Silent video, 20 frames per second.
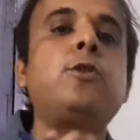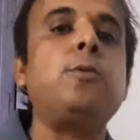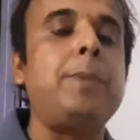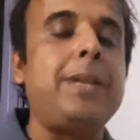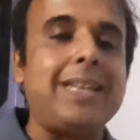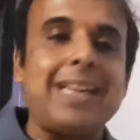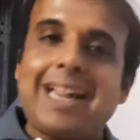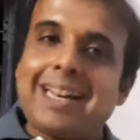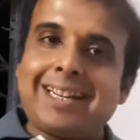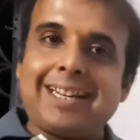be
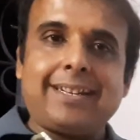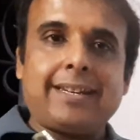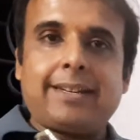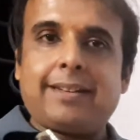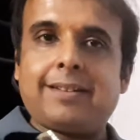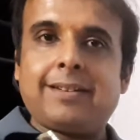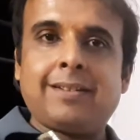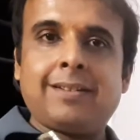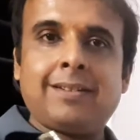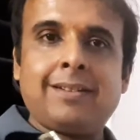targeted.
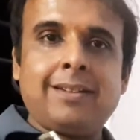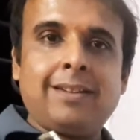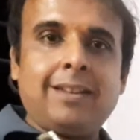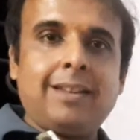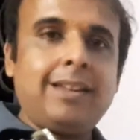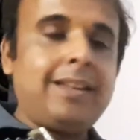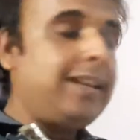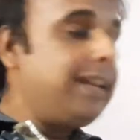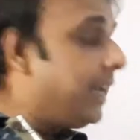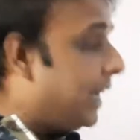
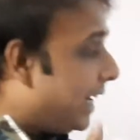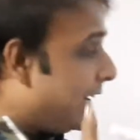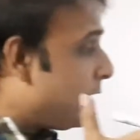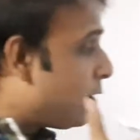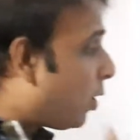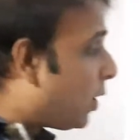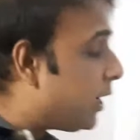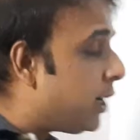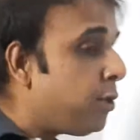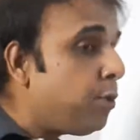In
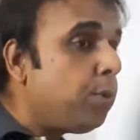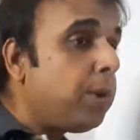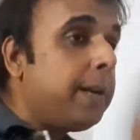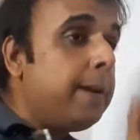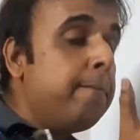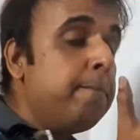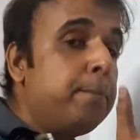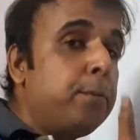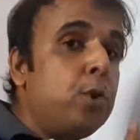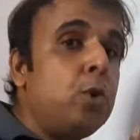order to
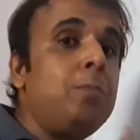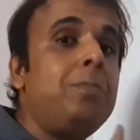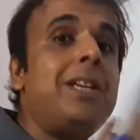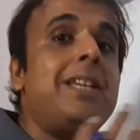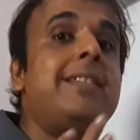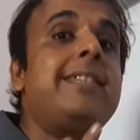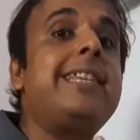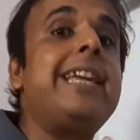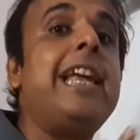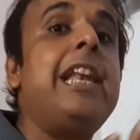improve the
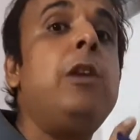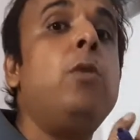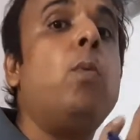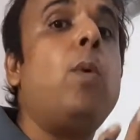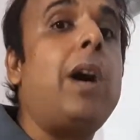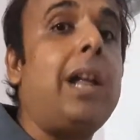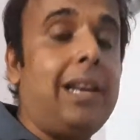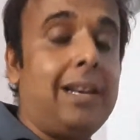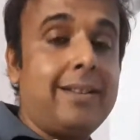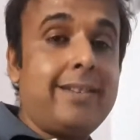cell
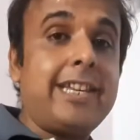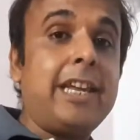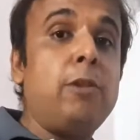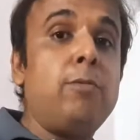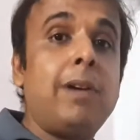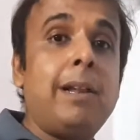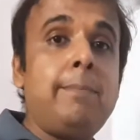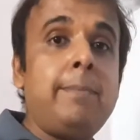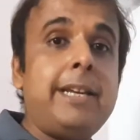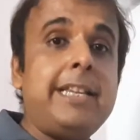wall
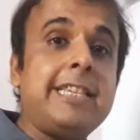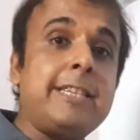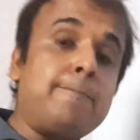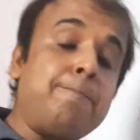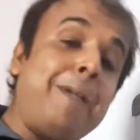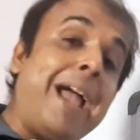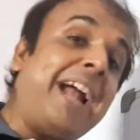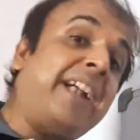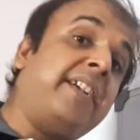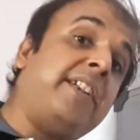means
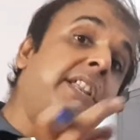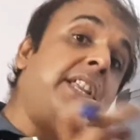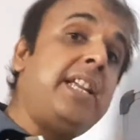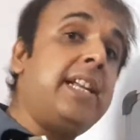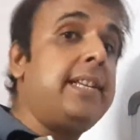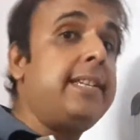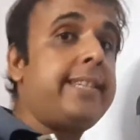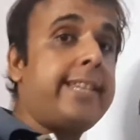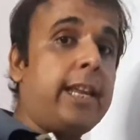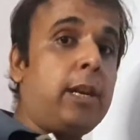
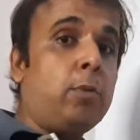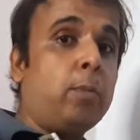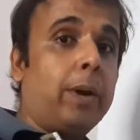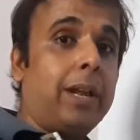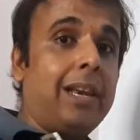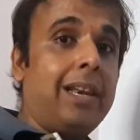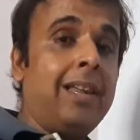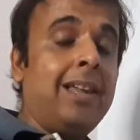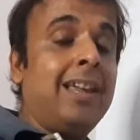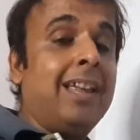bacterial cell
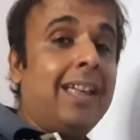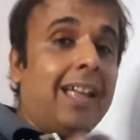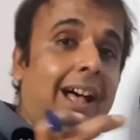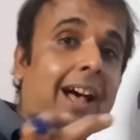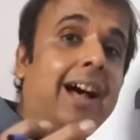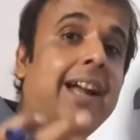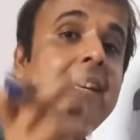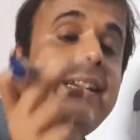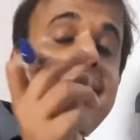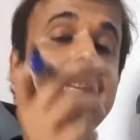wall.
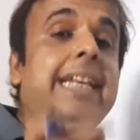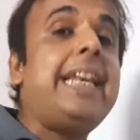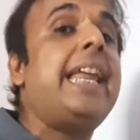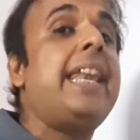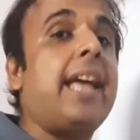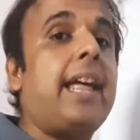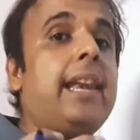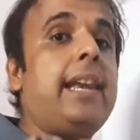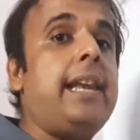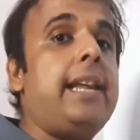Until and
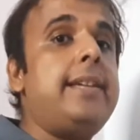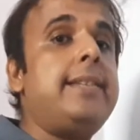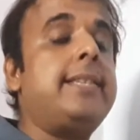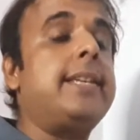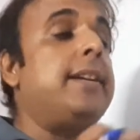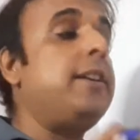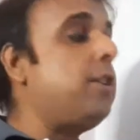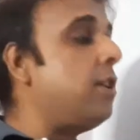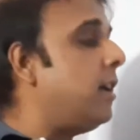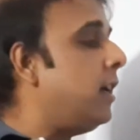unless the
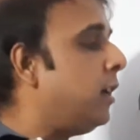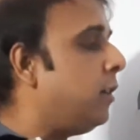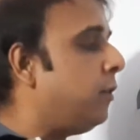drug